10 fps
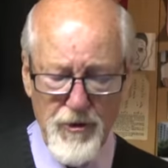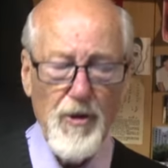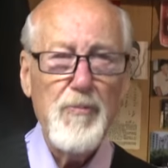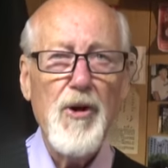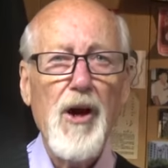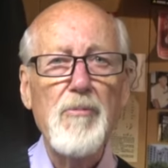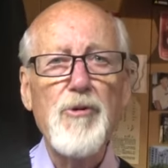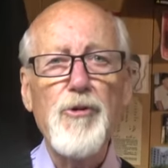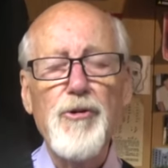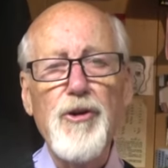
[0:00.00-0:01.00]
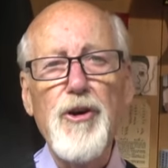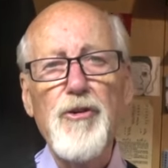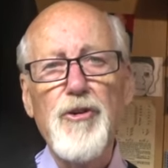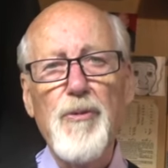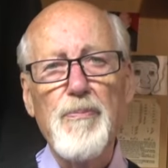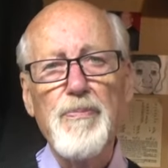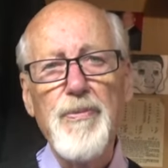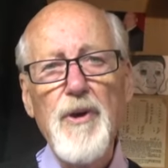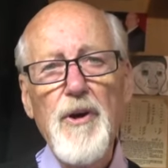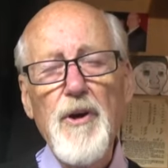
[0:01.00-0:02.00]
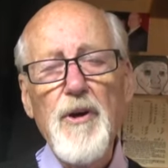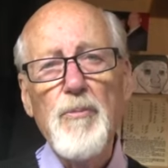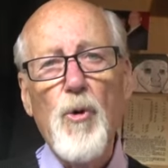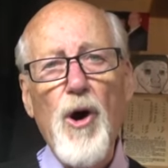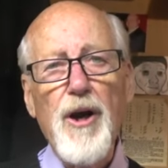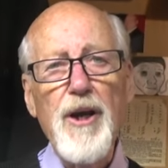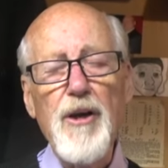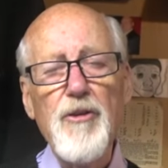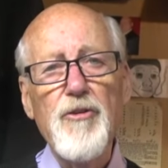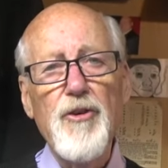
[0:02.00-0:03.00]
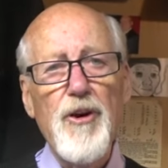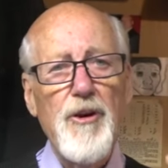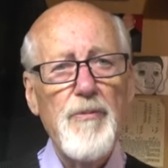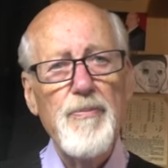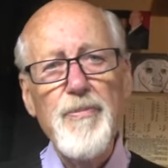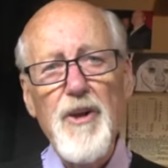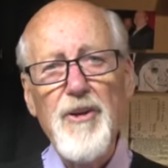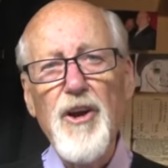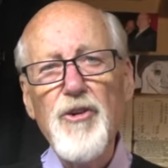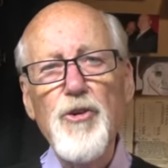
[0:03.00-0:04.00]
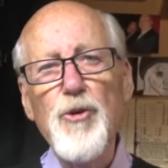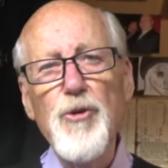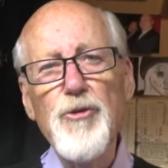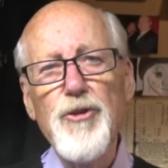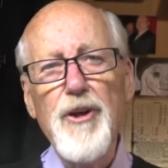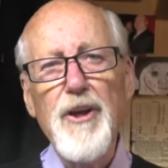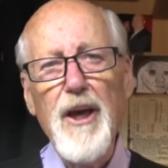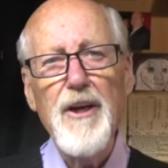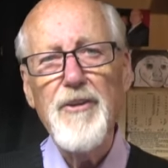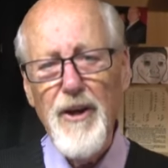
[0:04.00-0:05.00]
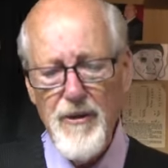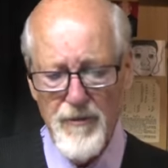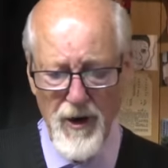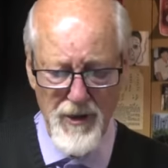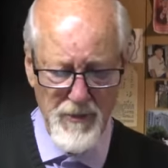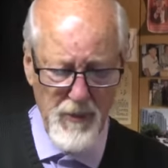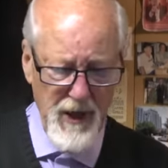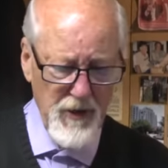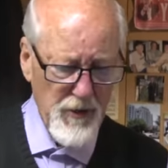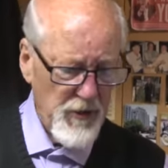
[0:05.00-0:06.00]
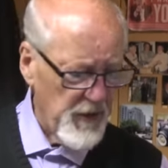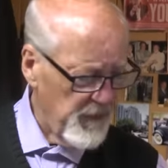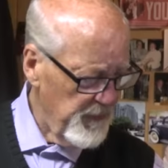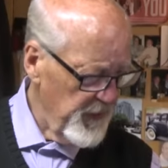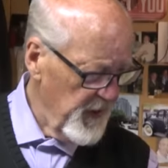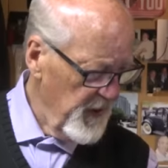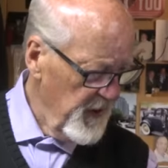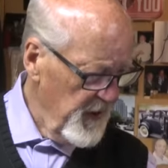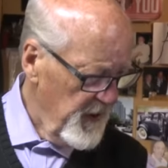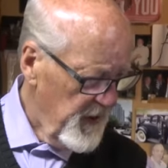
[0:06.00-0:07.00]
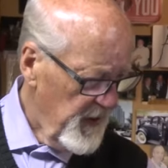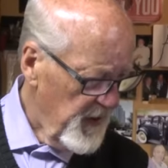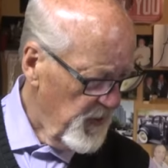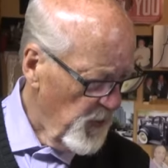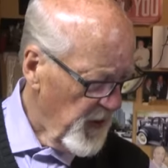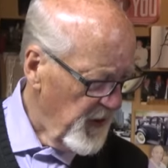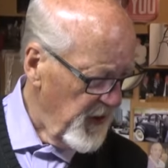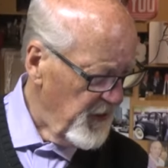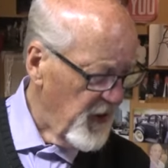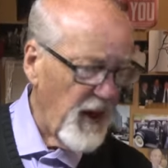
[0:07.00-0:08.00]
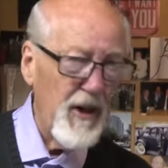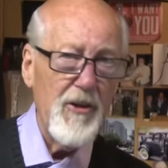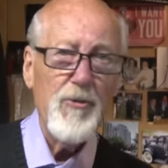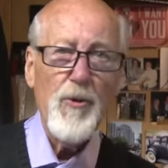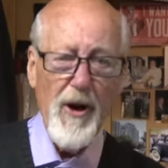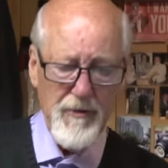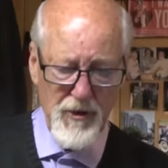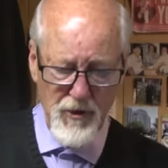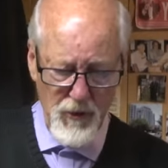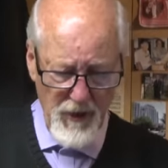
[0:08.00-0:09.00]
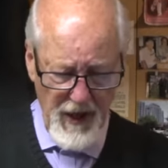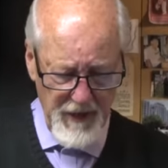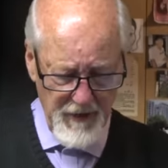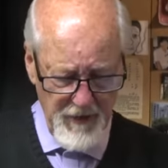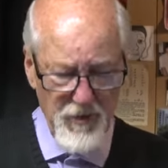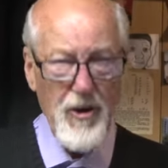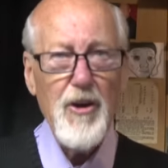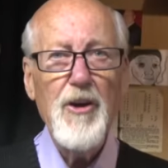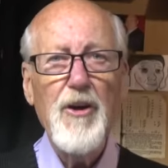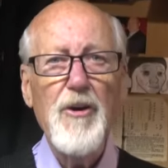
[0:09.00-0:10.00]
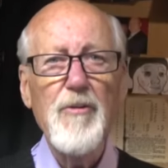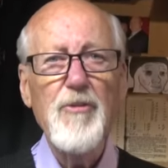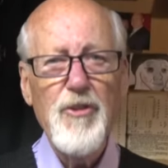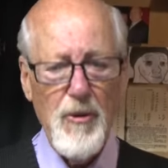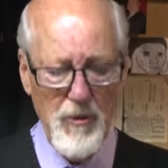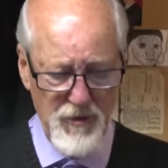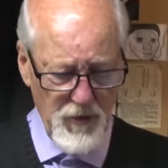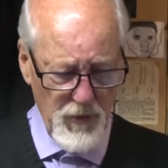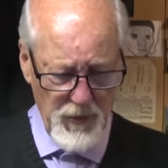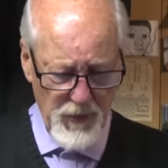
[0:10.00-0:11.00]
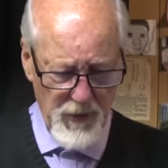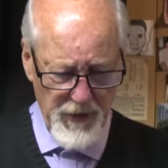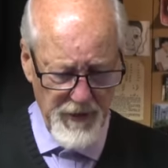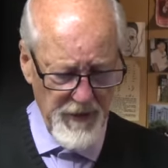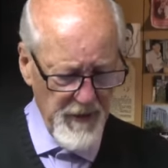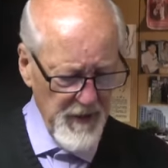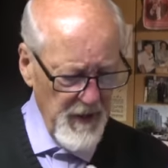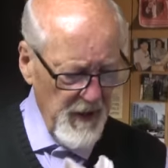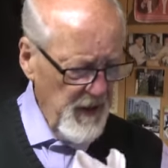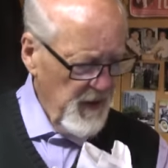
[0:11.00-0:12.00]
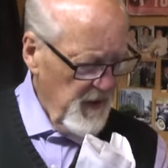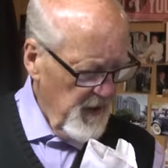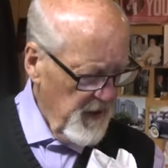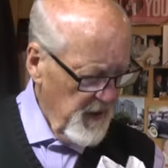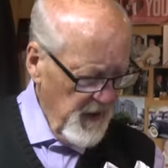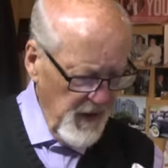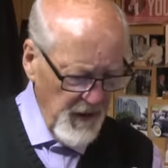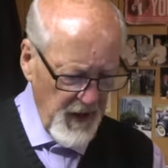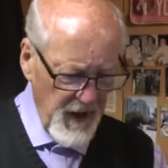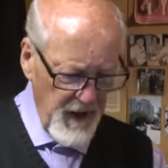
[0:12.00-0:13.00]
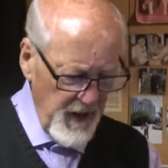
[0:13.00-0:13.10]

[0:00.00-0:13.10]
sometimes you'll see some markings, uh, initials that can identify the maker, and uh, one of these days we'll have to do that and see, uh, see what's going on. Okay,